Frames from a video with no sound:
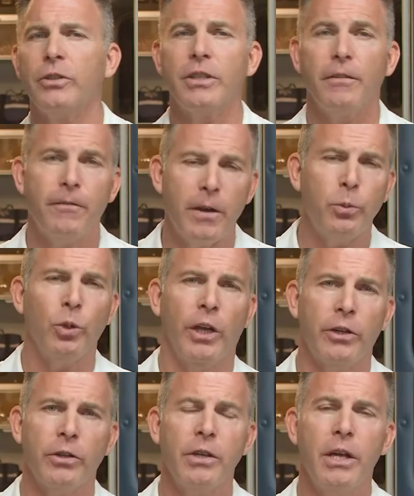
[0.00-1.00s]

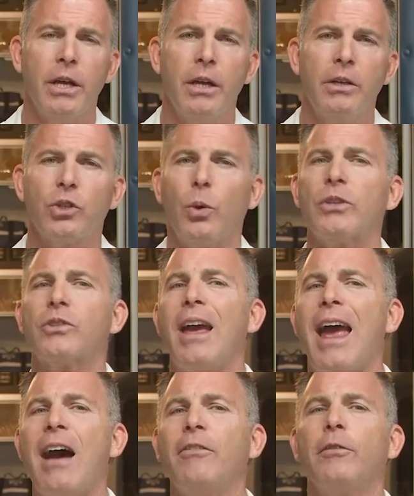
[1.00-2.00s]
defibrillator so as to
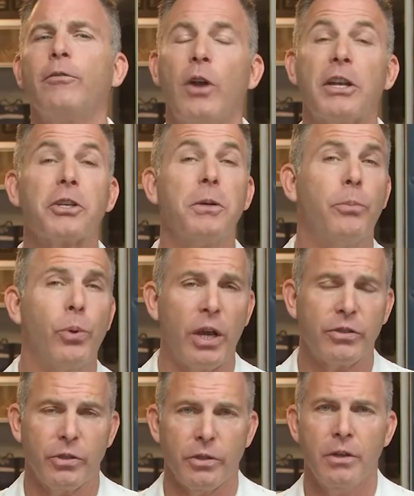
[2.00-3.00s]
have a fresh
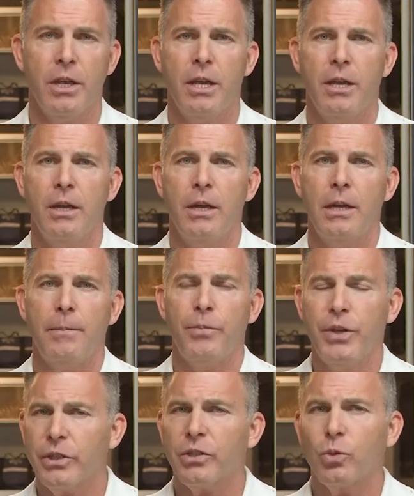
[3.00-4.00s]
compressor.
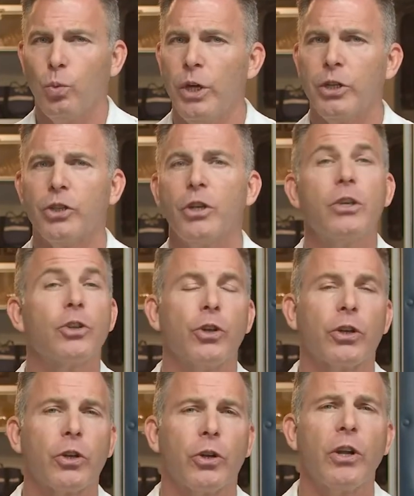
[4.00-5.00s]
This switch should
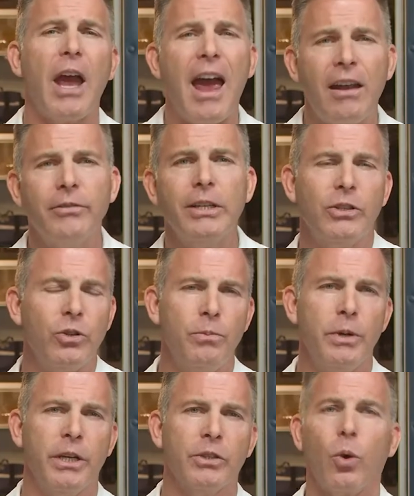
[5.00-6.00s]
occur every two
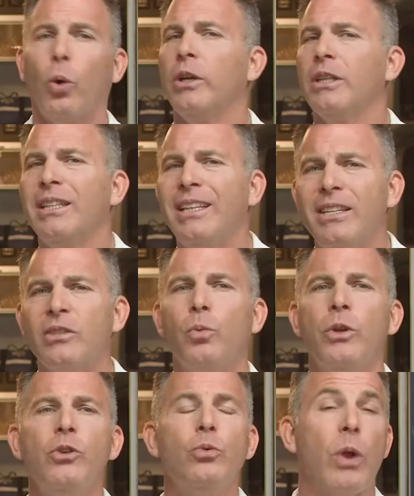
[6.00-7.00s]
minutes, or at least
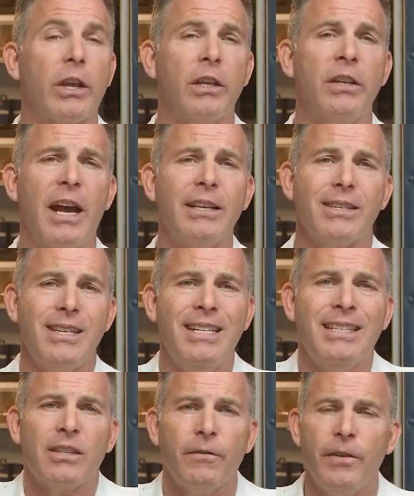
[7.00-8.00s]
when you recognize
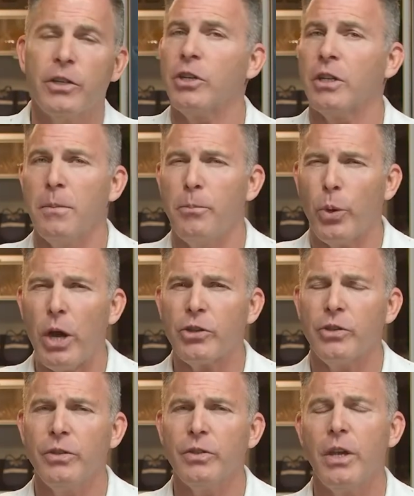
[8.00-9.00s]
insufficient
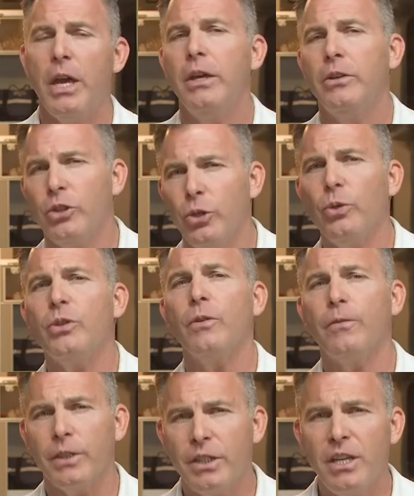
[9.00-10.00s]
compressions due to
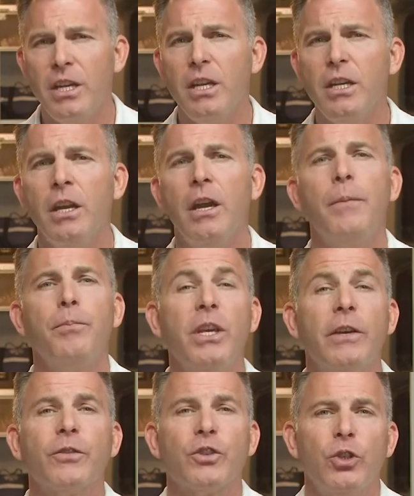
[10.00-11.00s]
fatigue,
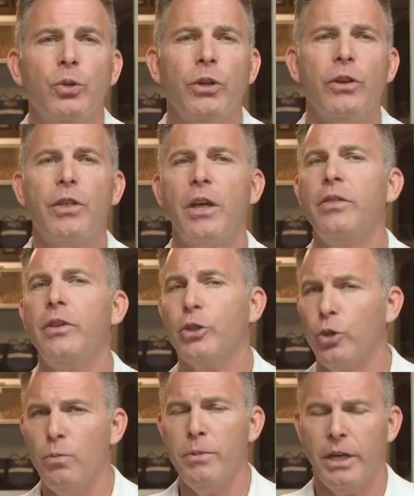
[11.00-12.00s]
if sooner than the
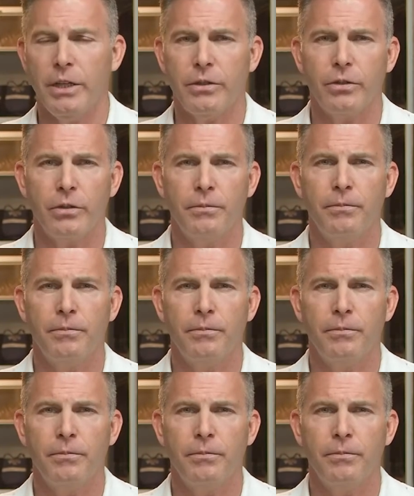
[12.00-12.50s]
two minutes.